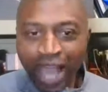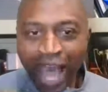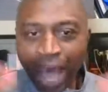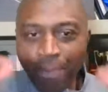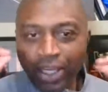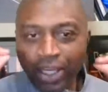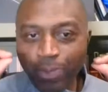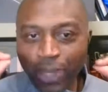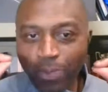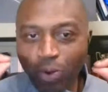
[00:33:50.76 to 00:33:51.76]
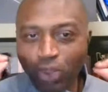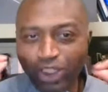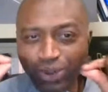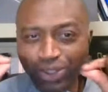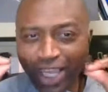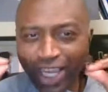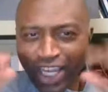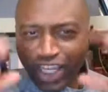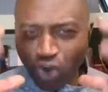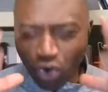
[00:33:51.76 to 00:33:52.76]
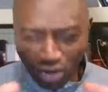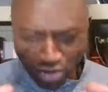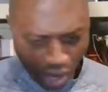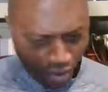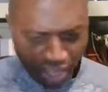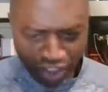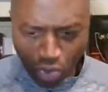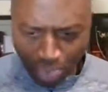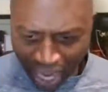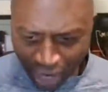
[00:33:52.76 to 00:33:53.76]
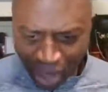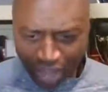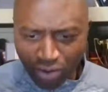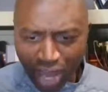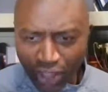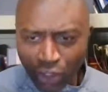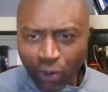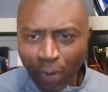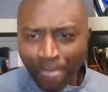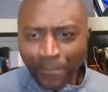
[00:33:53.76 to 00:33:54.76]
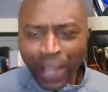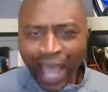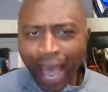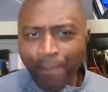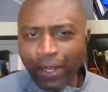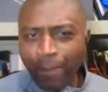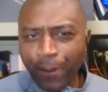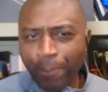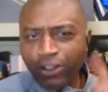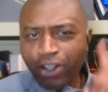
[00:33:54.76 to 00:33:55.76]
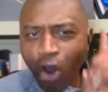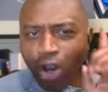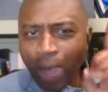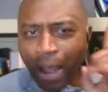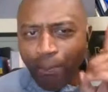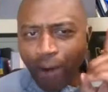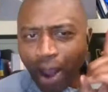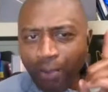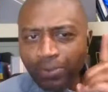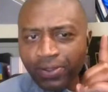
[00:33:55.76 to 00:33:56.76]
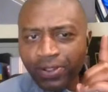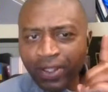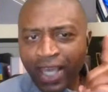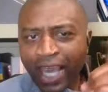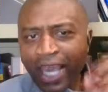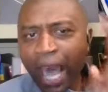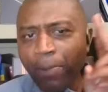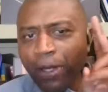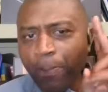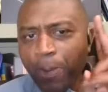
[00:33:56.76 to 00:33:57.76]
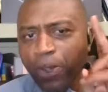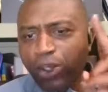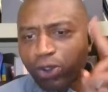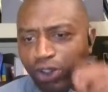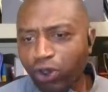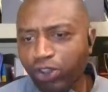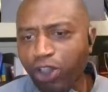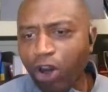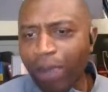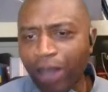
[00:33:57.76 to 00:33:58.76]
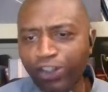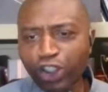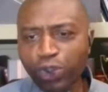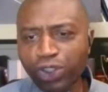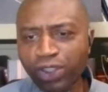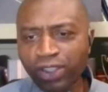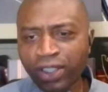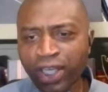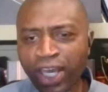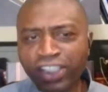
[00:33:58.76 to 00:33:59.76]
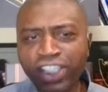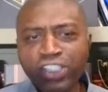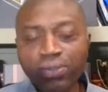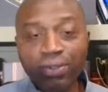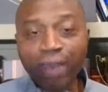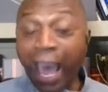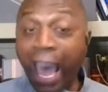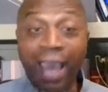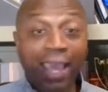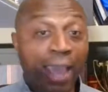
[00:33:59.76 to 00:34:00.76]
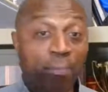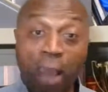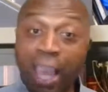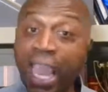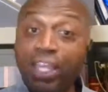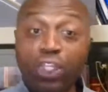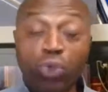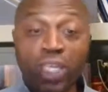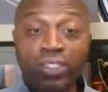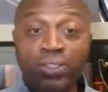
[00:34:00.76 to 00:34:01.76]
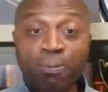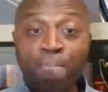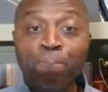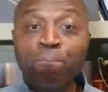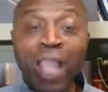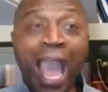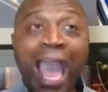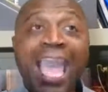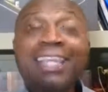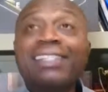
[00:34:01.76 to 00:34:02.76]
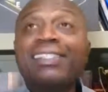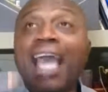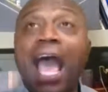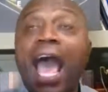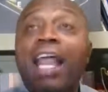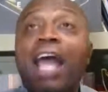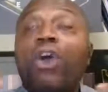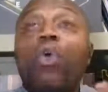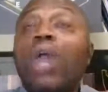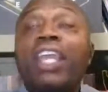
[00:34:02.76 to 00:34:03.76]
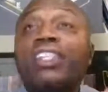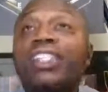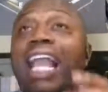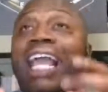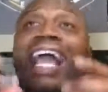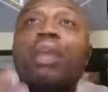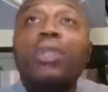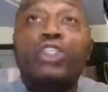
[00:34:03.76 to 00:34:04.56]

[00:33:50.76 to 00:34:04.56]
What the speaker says: how many people would you say in your direct domain right around you, how many people talk about problems and how many people in your circle talk about solutions? See, I got to do this. I hate to say, I don't hate to say it. I got to be